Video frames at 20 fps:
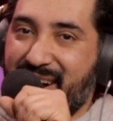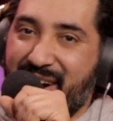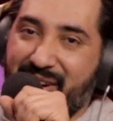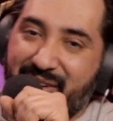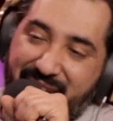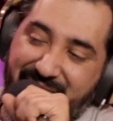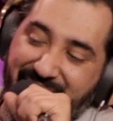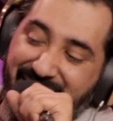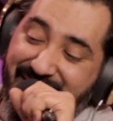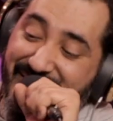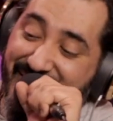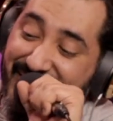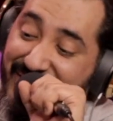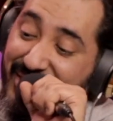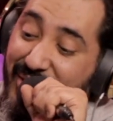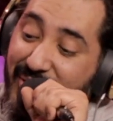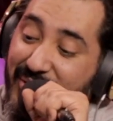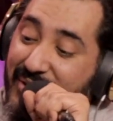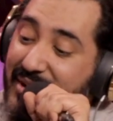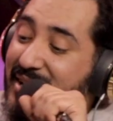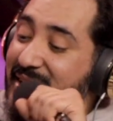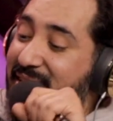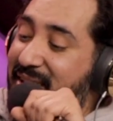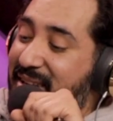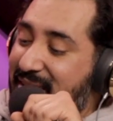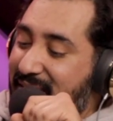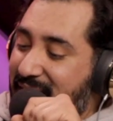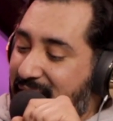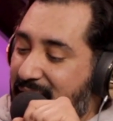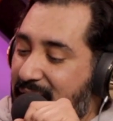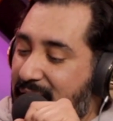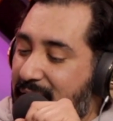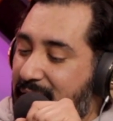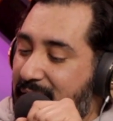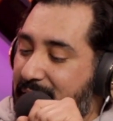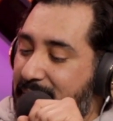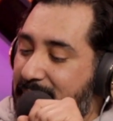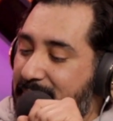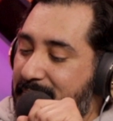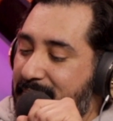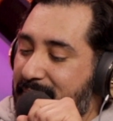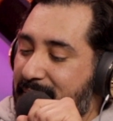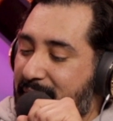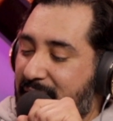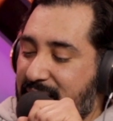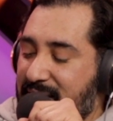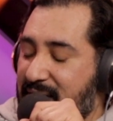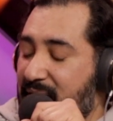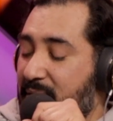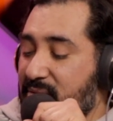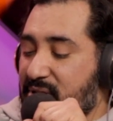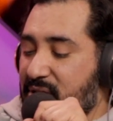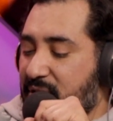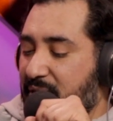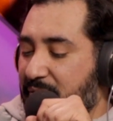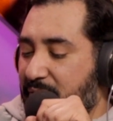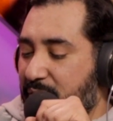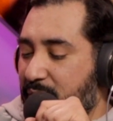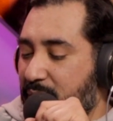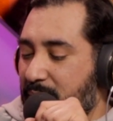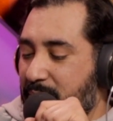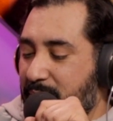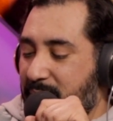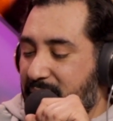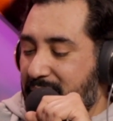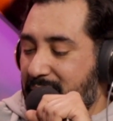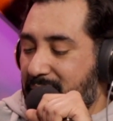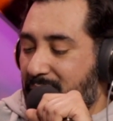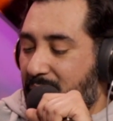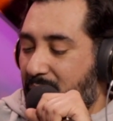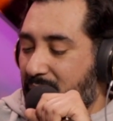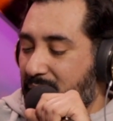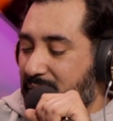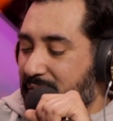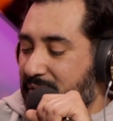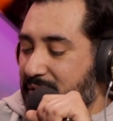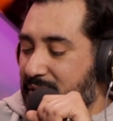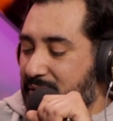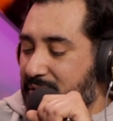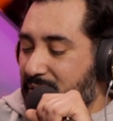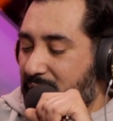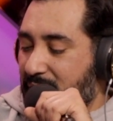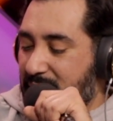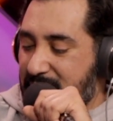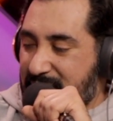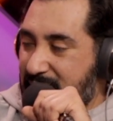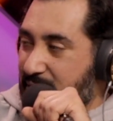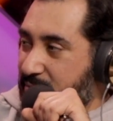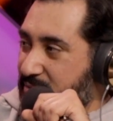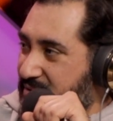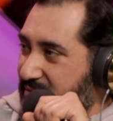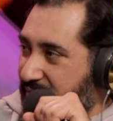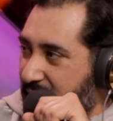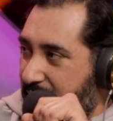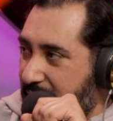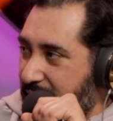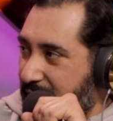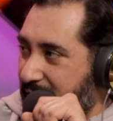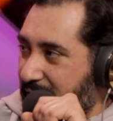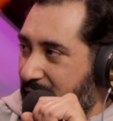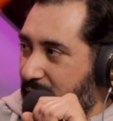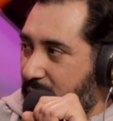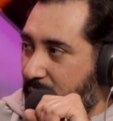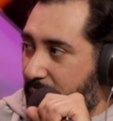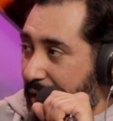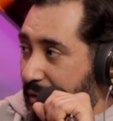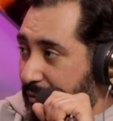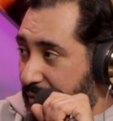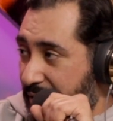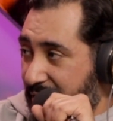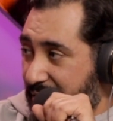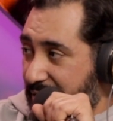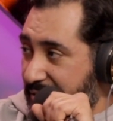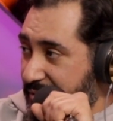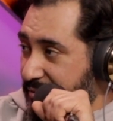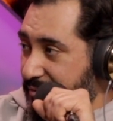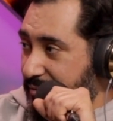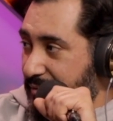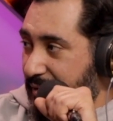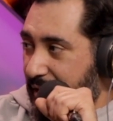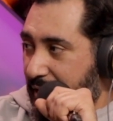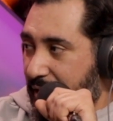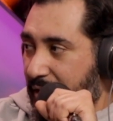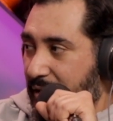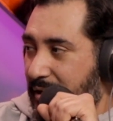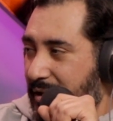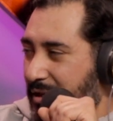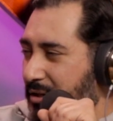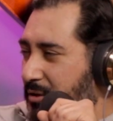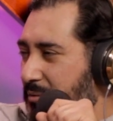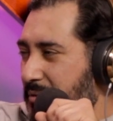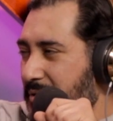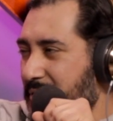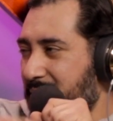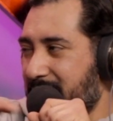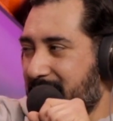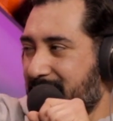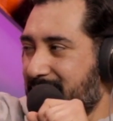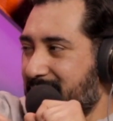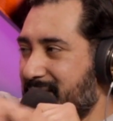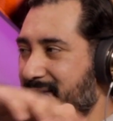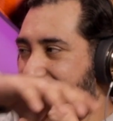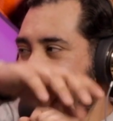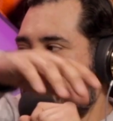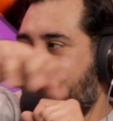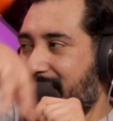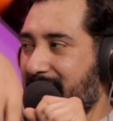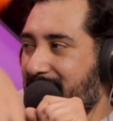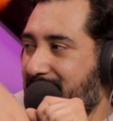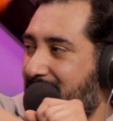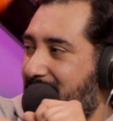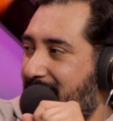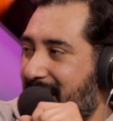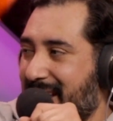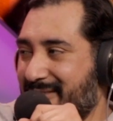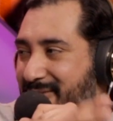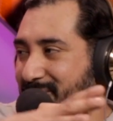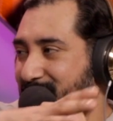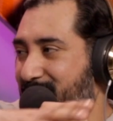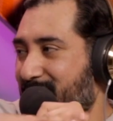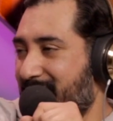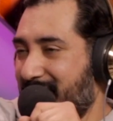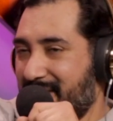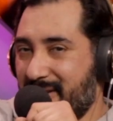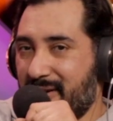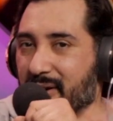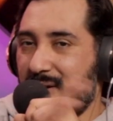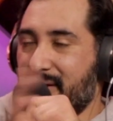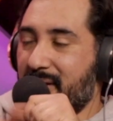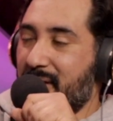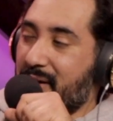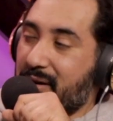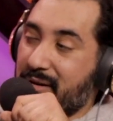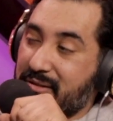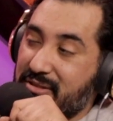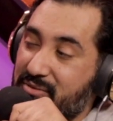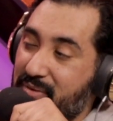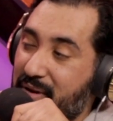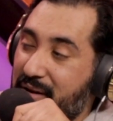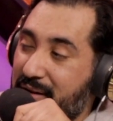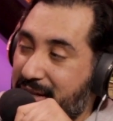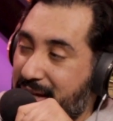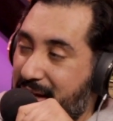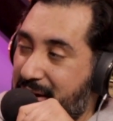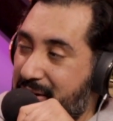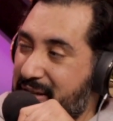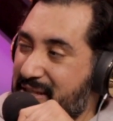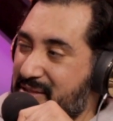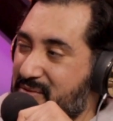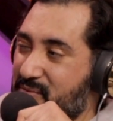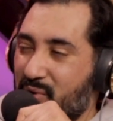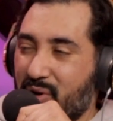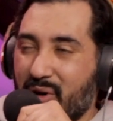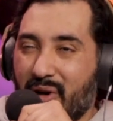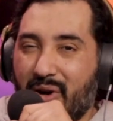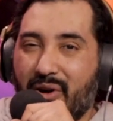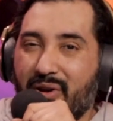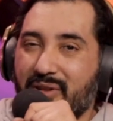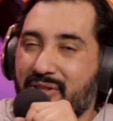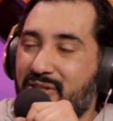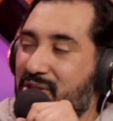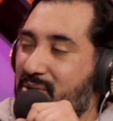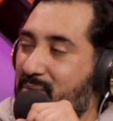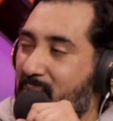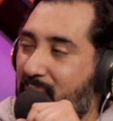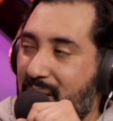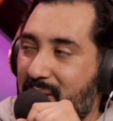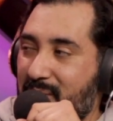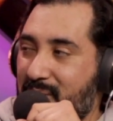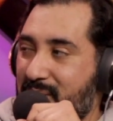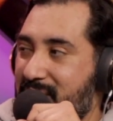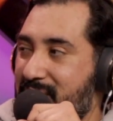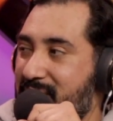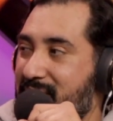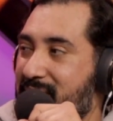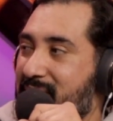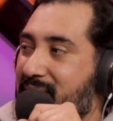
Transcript: All right. So like I said, I was looking for but all of the dogs that I was finding around here, like in Inglewood and like Hawthorne and all our surrounding areas were all Chihuahuas.